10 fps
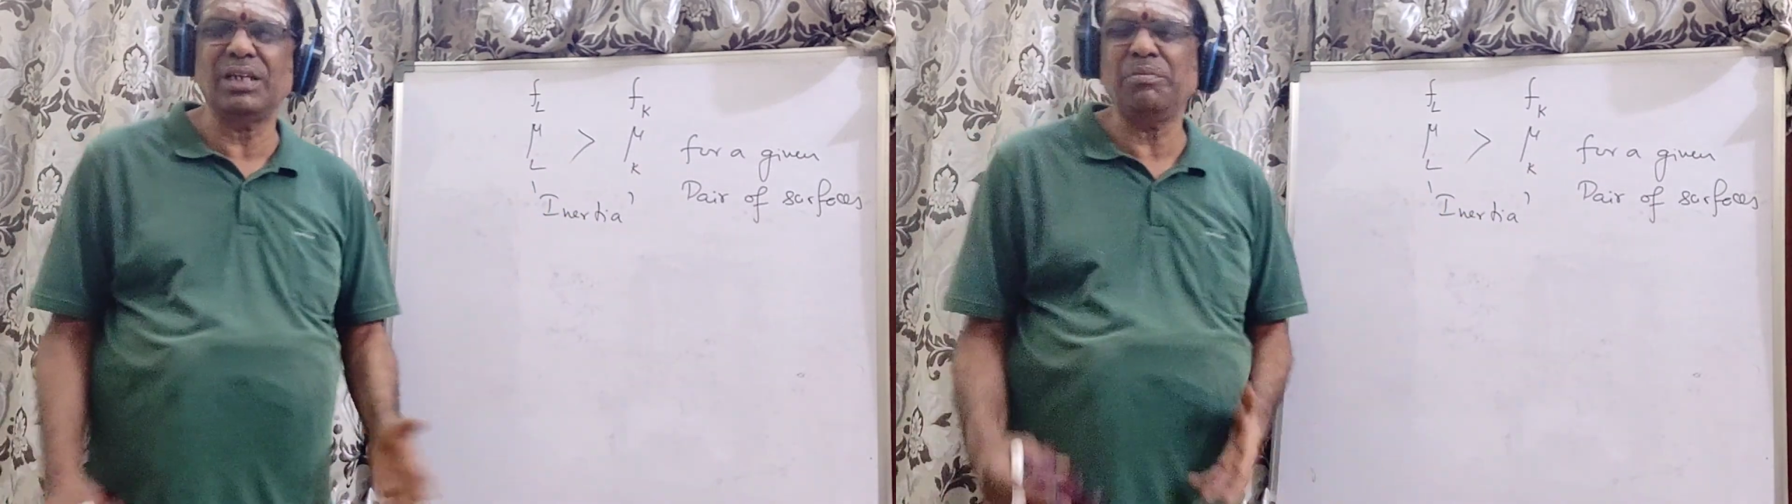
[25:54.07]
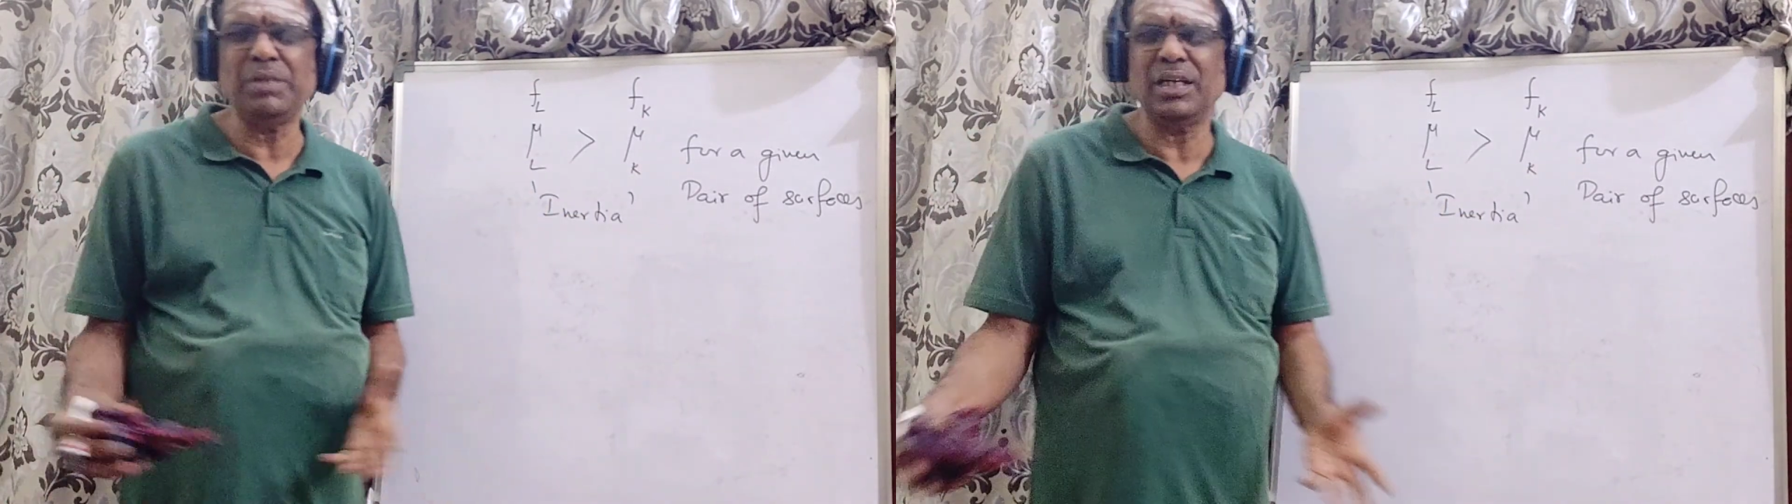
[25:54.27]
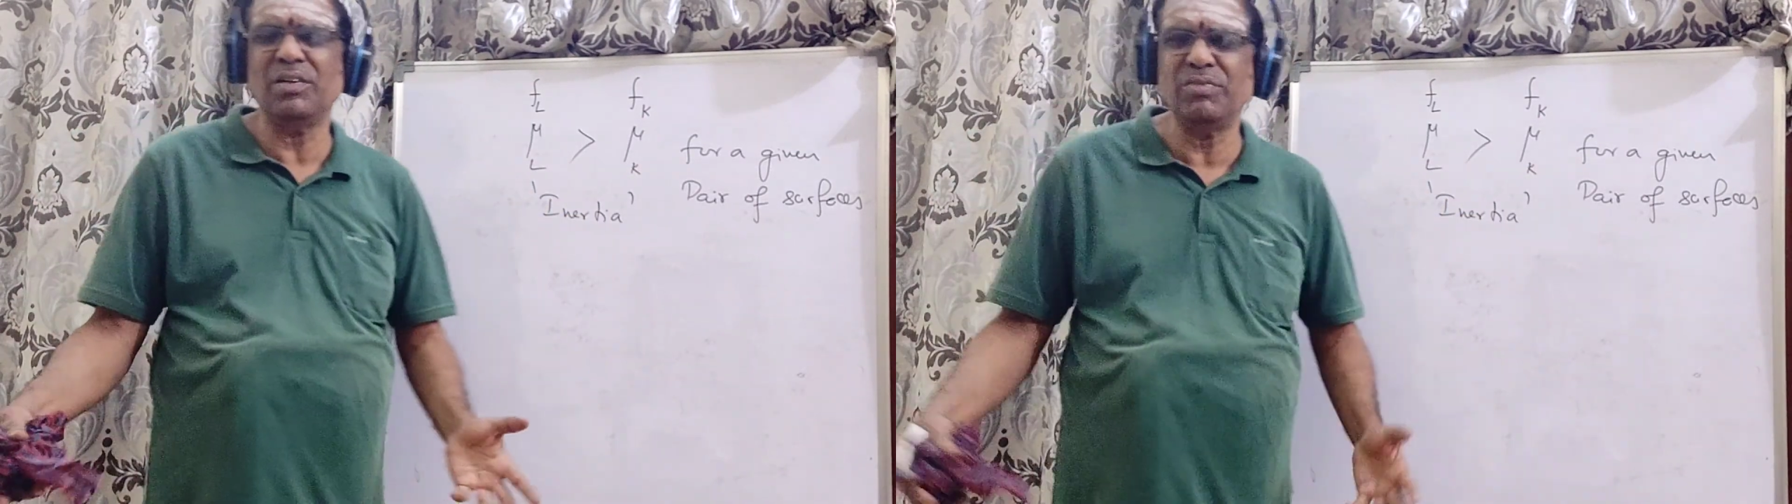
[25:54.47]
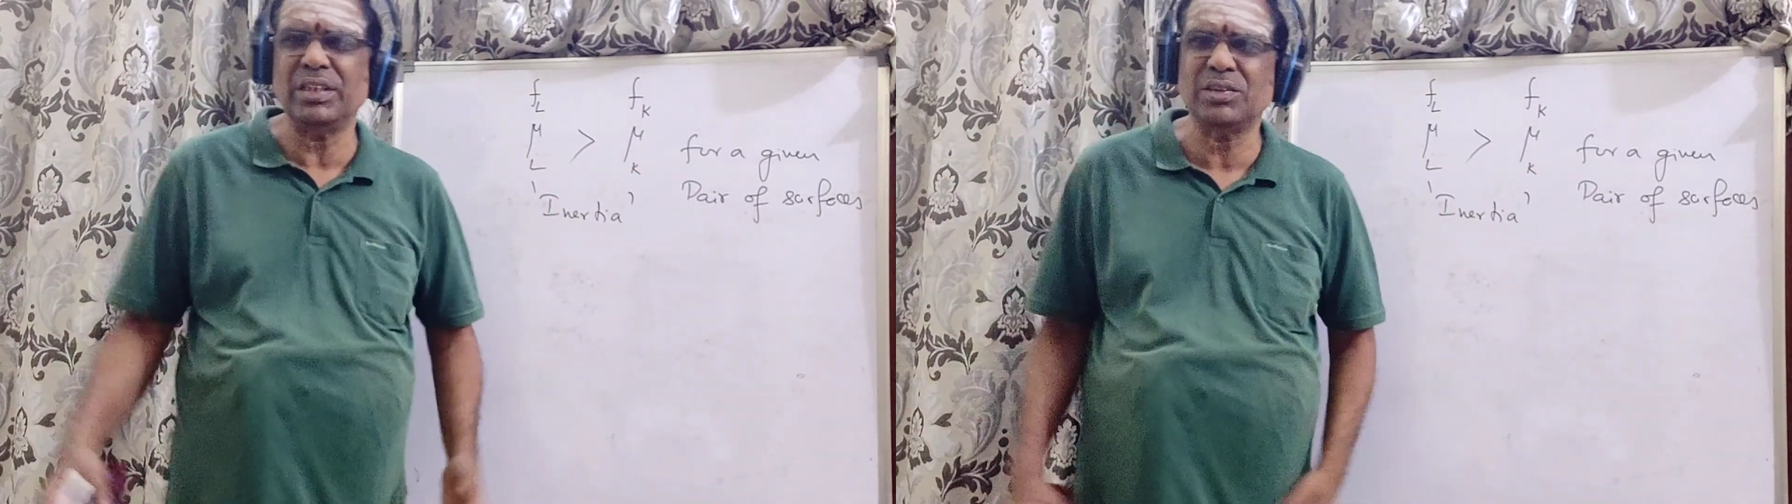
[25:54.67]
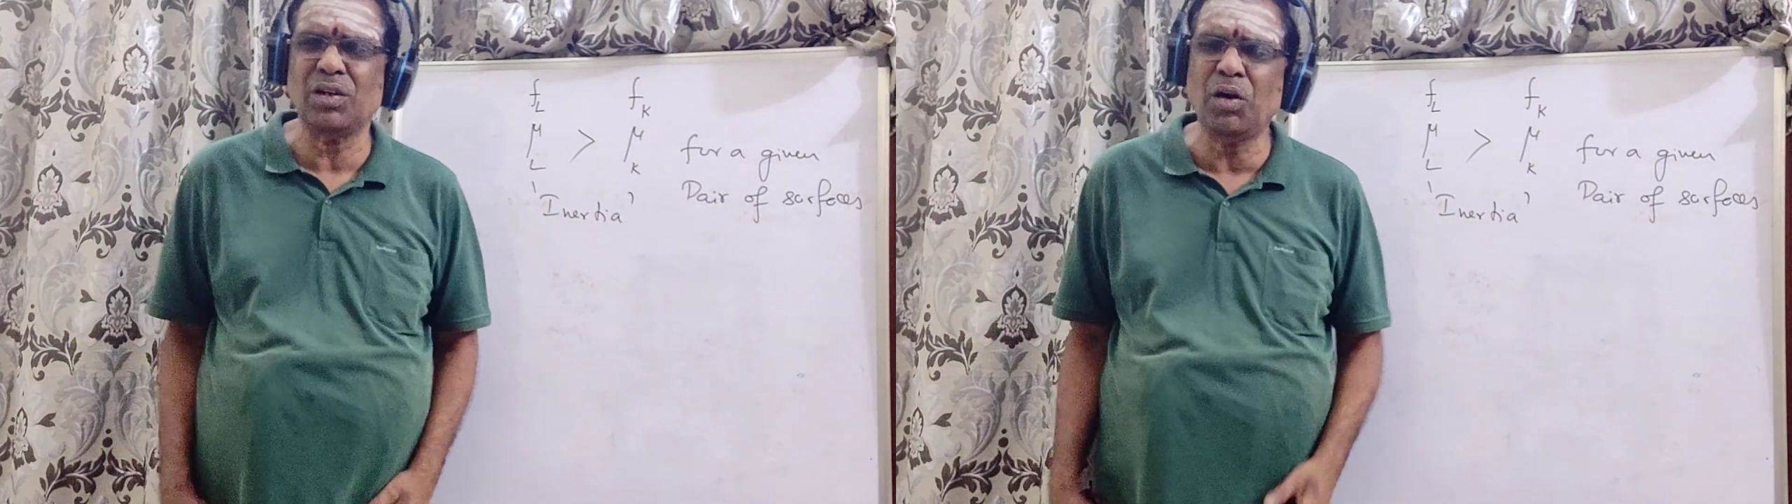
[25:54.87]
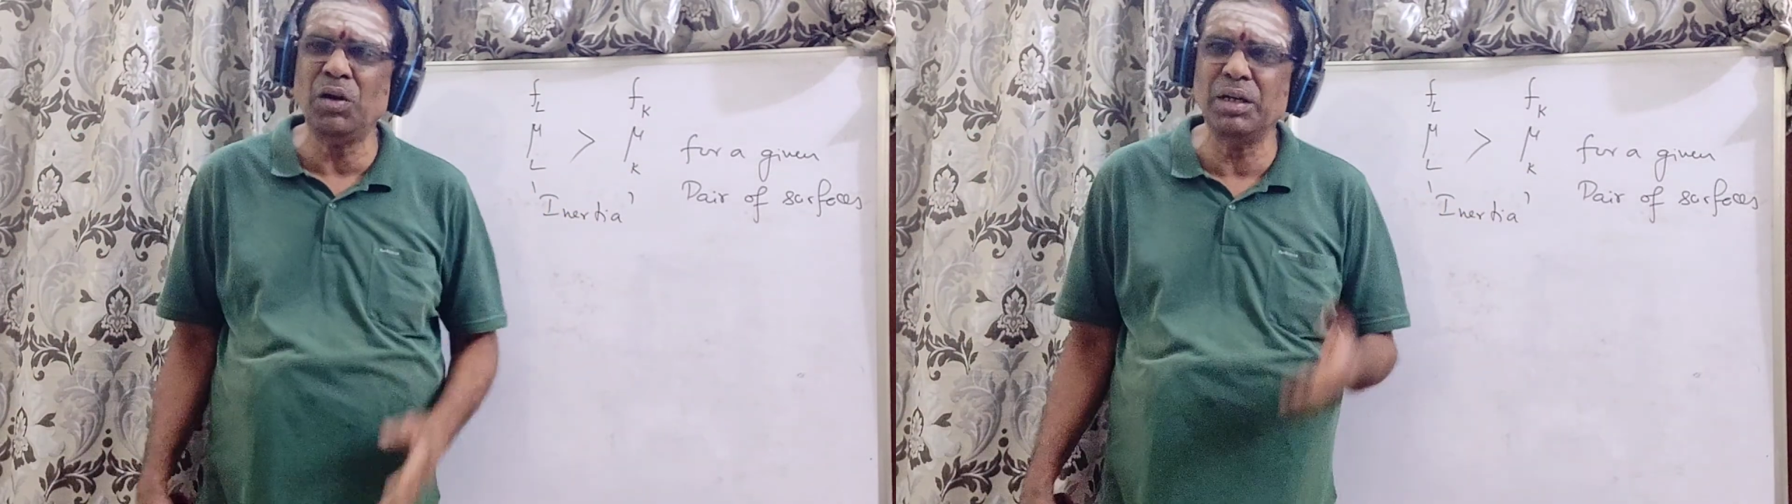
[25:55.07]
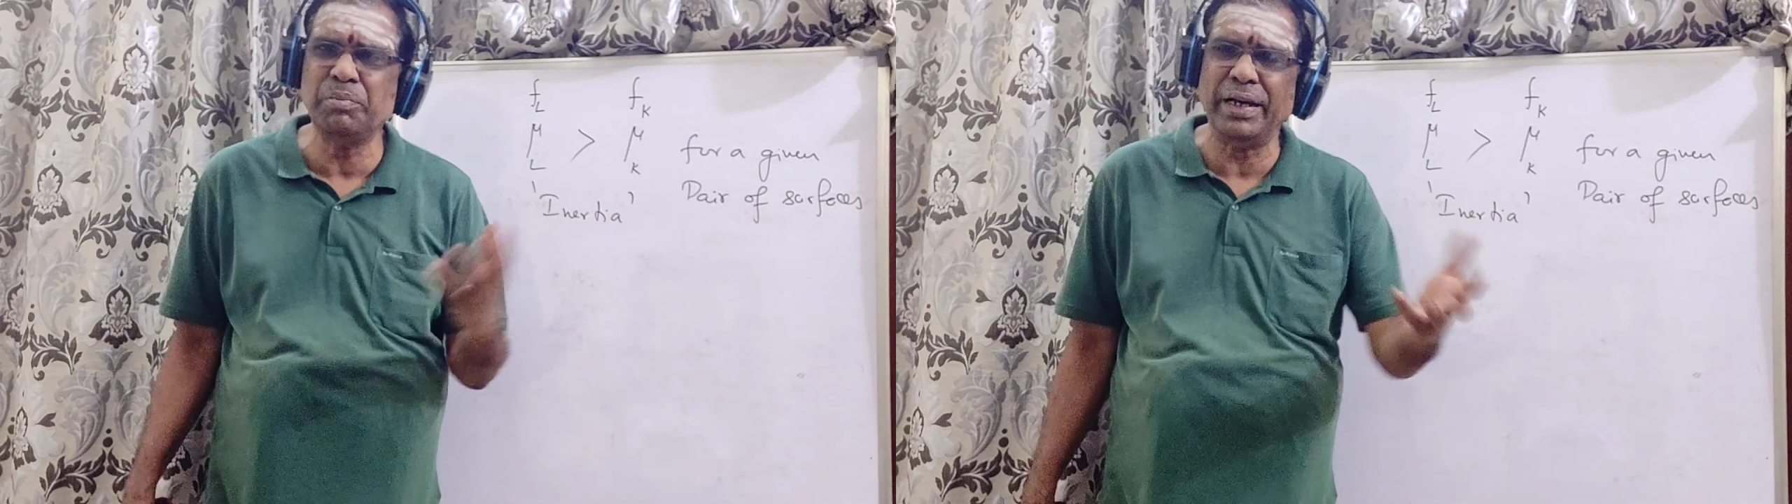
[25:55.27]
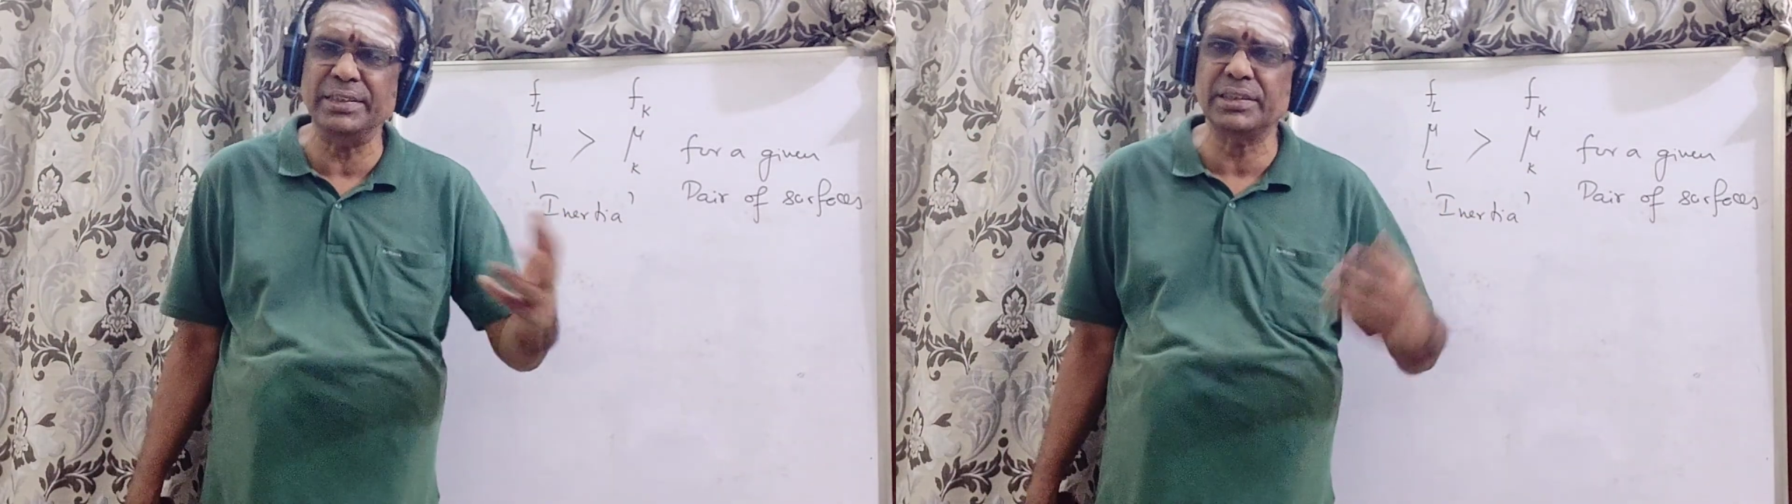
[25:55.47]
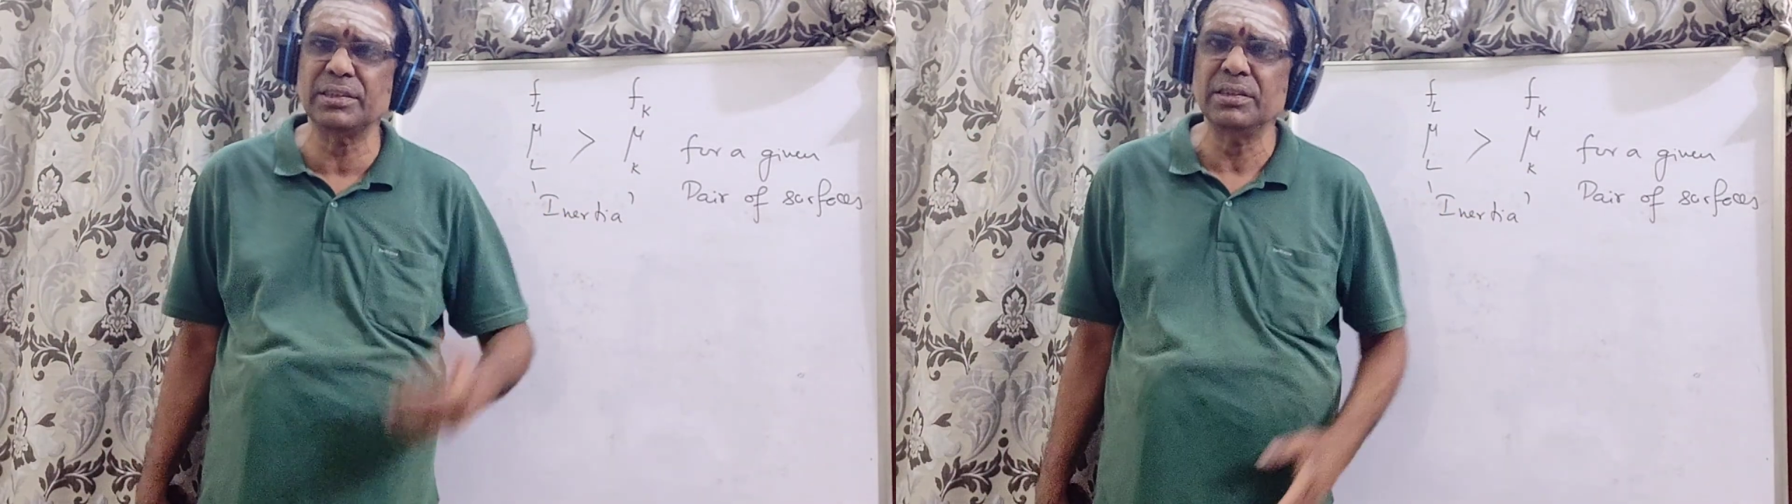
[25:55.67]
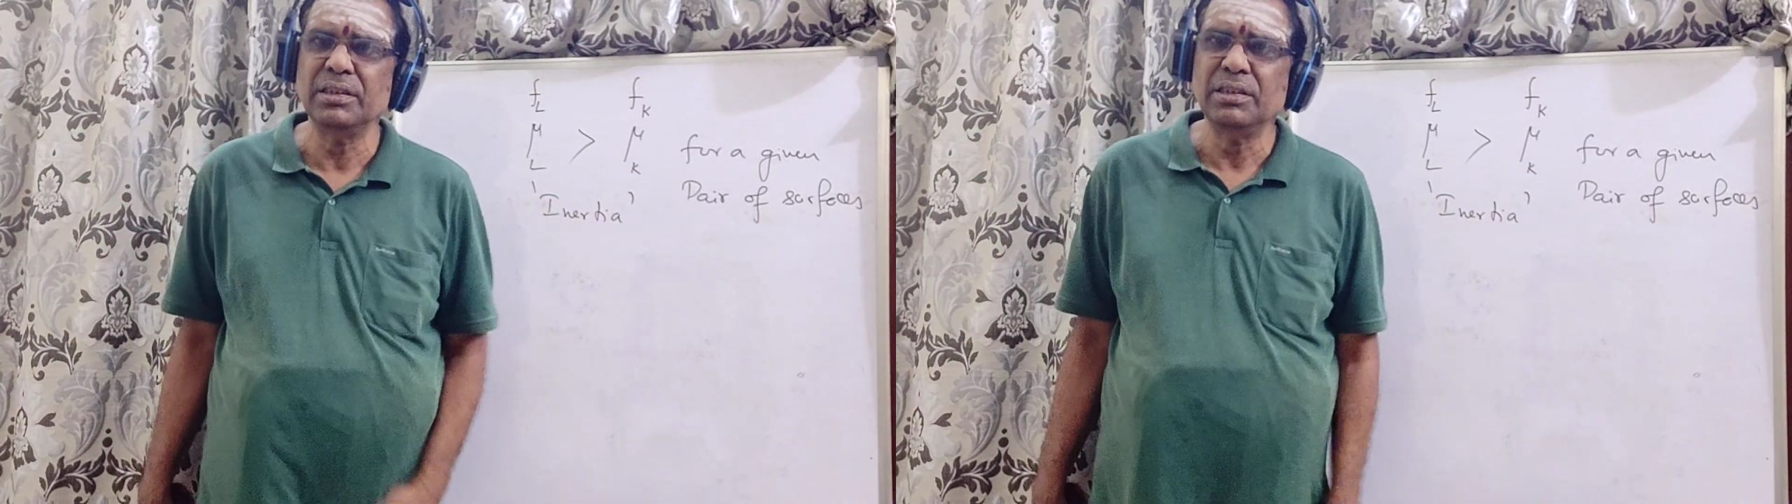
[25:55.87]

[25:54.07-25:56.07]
something of that sort. All depends.